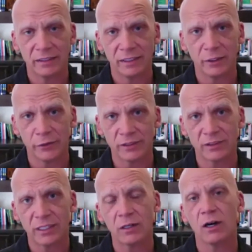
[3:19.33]
healthy
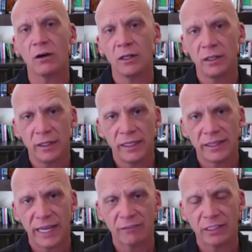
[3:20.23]
sterol, and
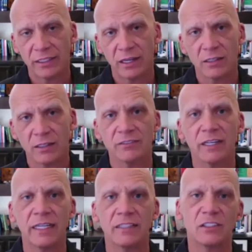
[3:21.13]
they have to detoxify it.